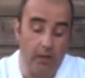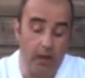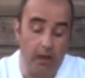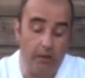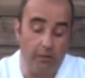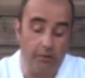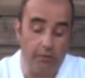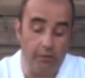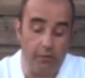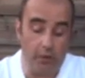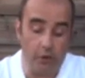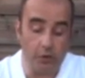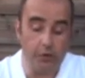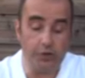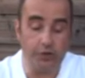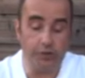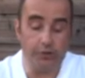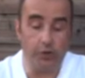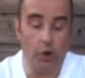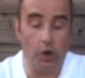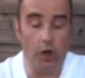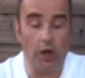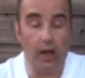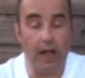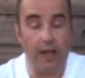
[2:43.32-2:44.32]
first of
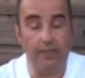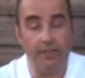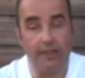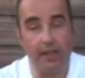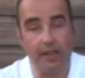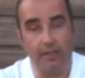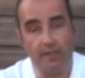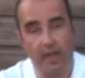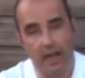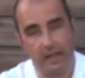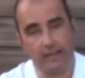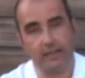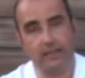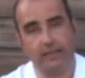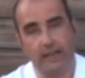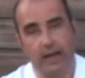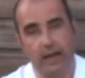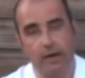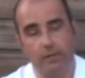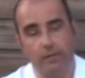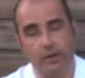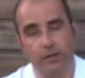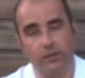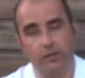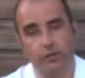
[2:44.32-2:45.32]
all, and then that
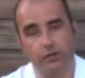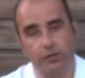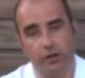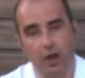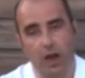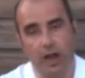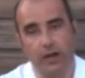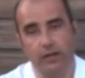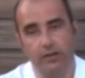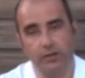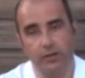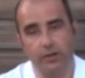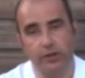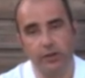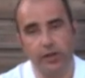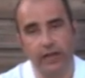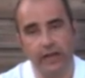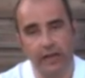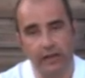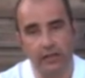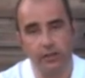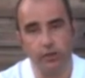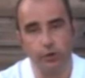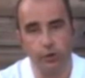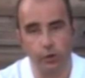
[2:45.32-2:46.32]
sediment is trying to
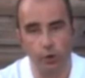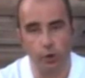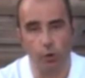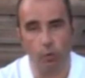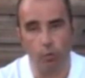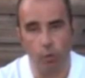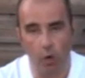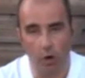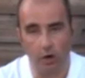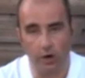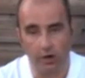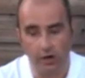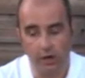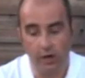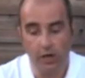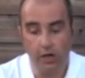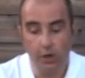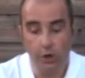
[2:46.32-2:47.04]
heat your water.